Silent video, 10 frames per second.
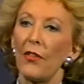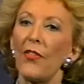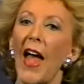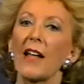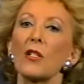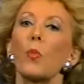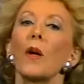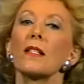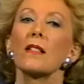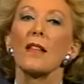That's
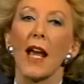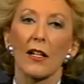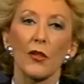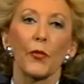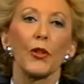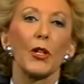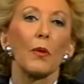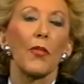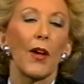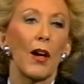what's next for
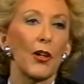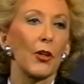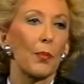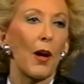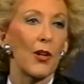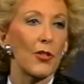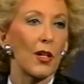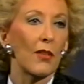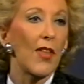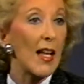you in the Hunger
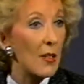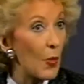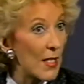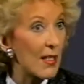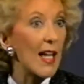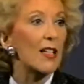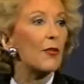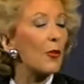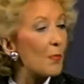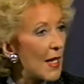Project. That's what's next
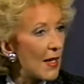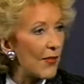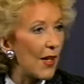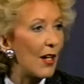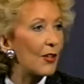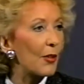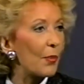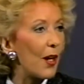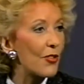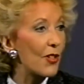for me in the Hunger
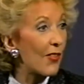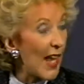Project.